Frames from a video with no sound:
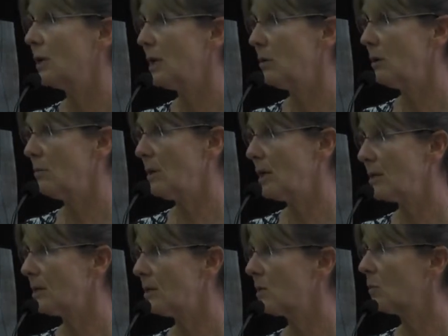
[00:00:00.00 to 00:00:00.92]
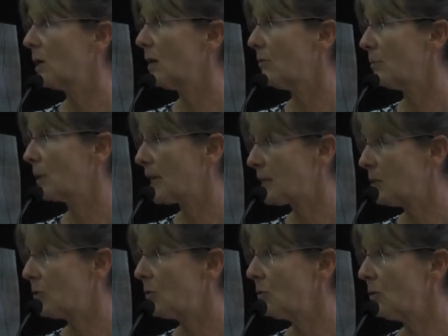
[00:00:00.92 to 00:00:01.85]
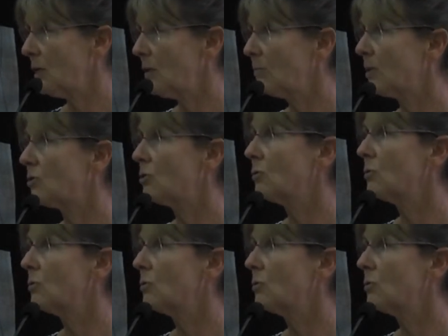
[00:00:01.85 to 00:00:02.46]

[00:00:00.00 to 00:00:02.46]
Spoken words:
masters we have a practice unit, but students